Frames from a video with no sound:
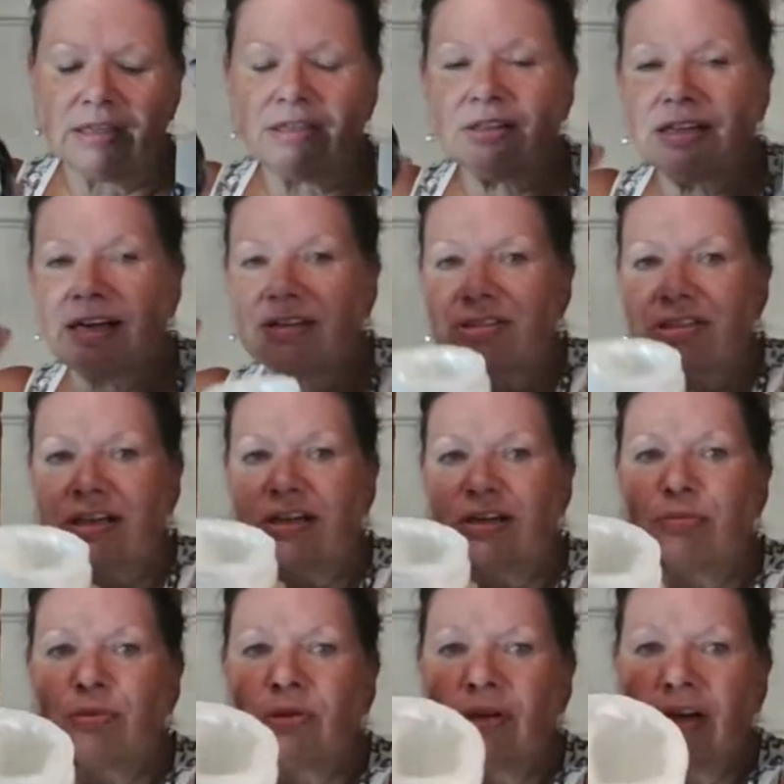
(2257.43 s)
Look how
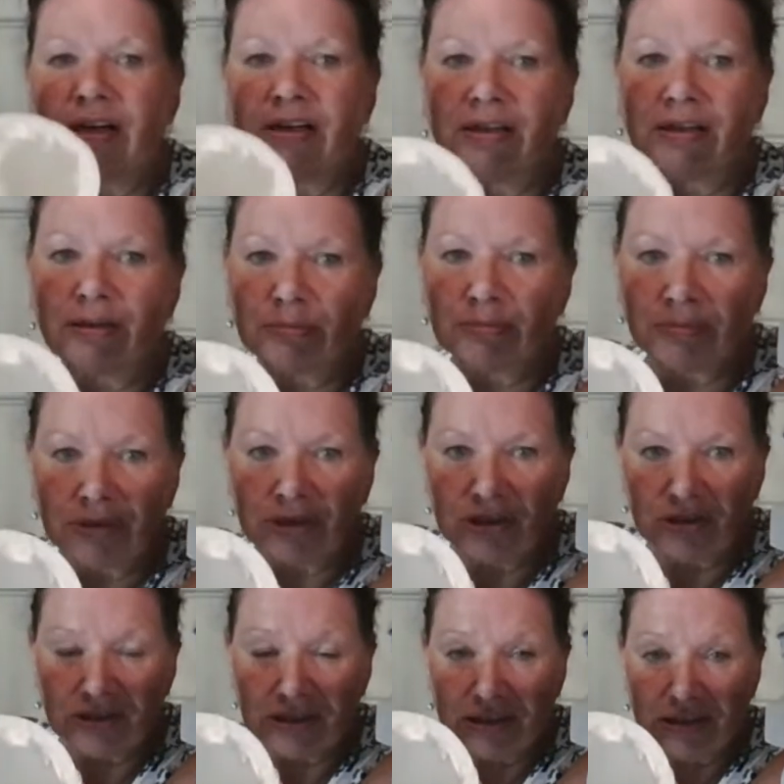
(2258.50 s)
terrible I am. Do
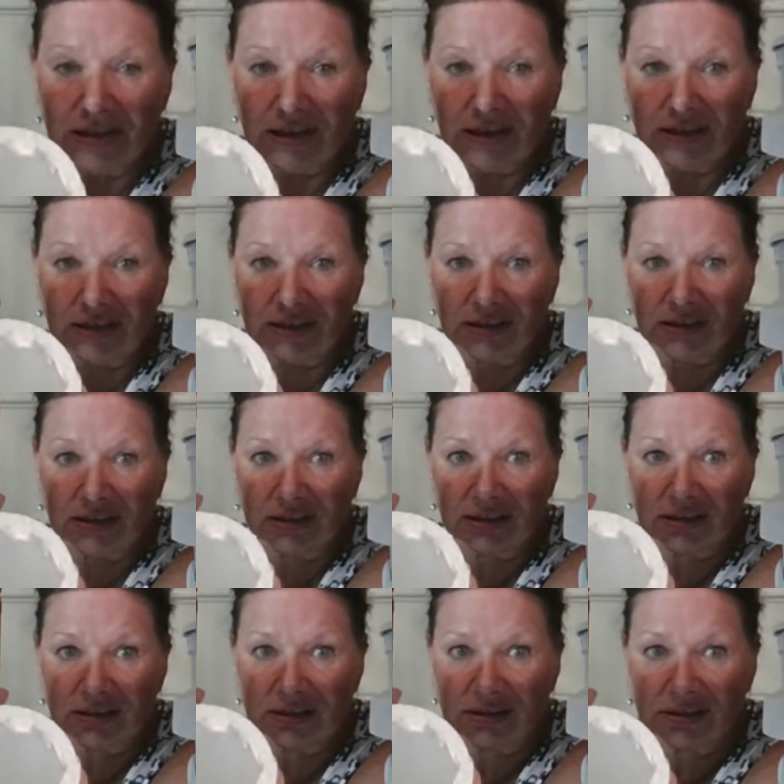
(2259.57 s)
you see that?
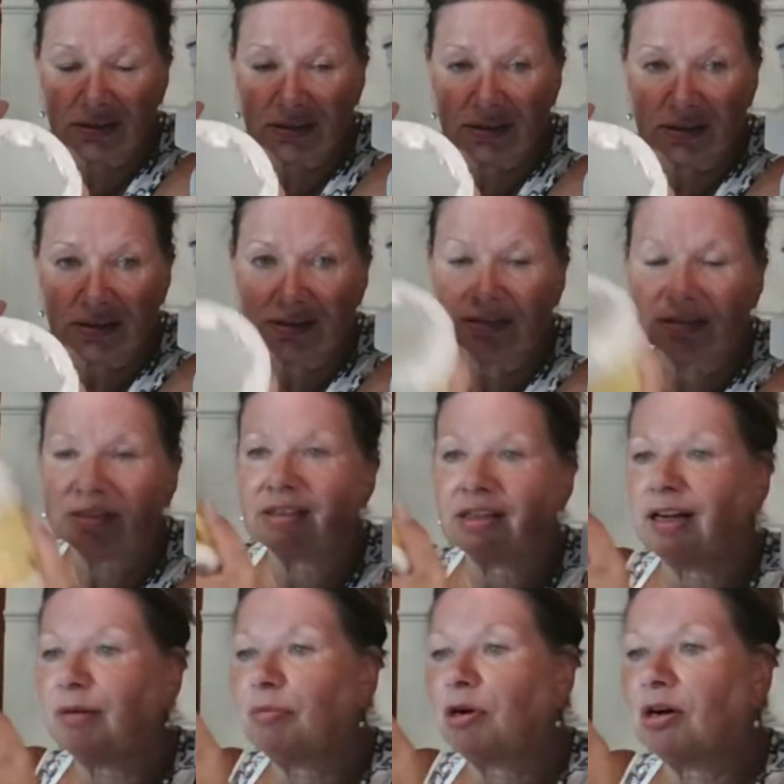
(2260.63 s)

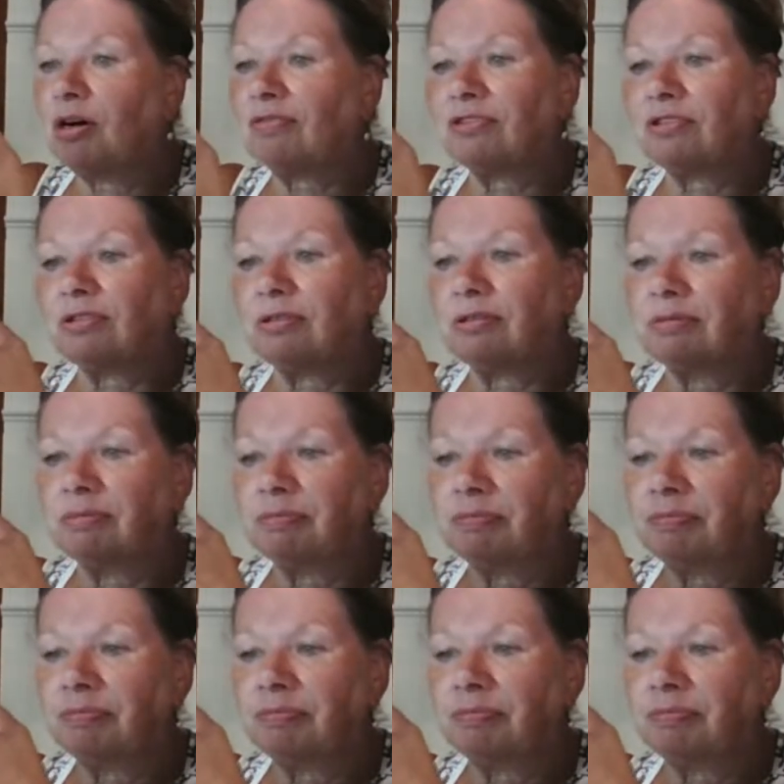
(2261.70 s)
I'm awful.